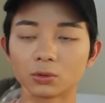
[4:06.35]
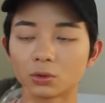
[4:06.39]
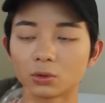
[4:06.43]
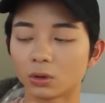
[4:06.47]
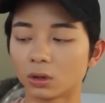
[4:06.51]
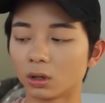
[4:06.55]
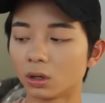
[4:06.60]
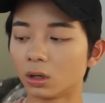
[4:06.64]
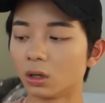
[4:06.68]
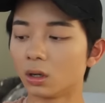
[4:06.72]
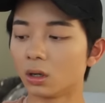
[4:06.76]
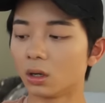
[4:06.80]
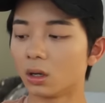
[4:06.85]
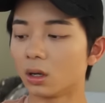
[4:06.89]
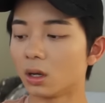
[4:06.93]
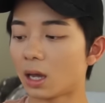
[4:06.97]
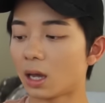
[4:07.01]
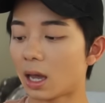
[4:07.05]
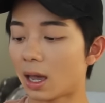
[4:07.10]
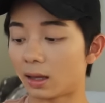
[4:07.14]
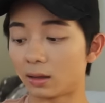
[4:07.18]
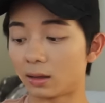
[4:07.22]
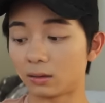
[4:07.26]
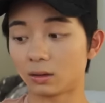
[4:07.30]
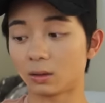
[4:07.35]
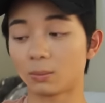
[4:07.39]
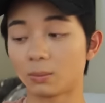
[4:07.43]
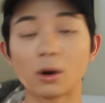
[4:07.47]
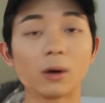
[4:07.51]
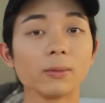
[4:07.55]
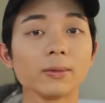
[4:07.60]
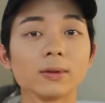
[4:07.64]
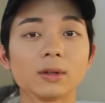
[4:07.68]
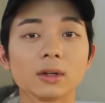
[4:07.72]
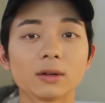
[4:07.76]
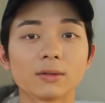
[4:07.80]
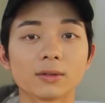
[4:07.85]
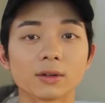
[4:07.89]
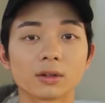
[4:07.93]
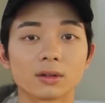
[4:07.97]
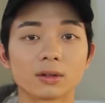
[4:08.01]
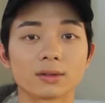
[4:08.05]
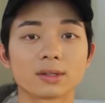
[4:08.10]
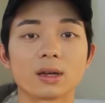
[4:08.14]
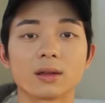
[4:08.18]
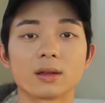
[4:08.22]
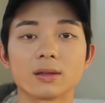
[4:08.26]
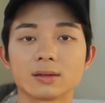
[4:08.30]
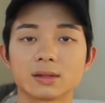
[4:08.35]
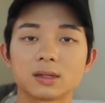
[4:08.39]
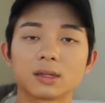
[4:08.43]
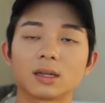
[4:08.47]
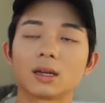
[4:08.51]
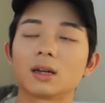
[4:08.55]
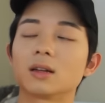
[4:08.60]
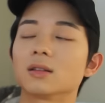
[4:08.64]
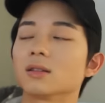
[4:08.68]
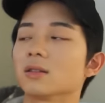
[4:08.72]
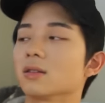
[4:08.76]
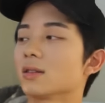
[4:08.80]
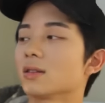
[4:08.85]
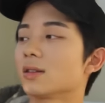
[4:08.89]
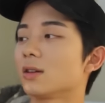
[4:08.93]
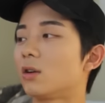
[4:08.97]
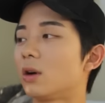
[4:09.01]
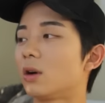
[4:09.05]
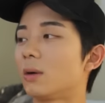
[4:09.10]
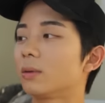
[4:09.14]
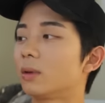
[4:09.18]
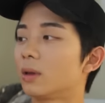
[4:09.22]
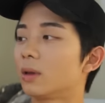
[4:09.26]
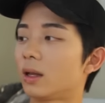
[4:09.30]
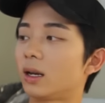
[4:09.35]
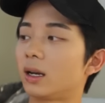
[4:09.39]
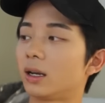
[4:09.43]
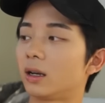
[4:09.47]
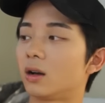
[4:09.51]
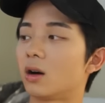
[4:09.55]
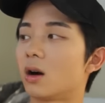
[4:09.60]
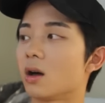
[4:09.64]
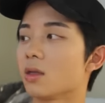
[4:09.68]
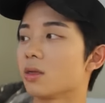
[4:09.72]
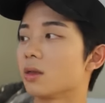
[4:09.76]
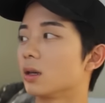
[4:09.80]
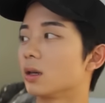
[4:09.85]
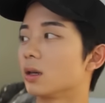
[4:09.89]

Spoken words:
store, and they're probably never gonna sell this again, so I'm glad I got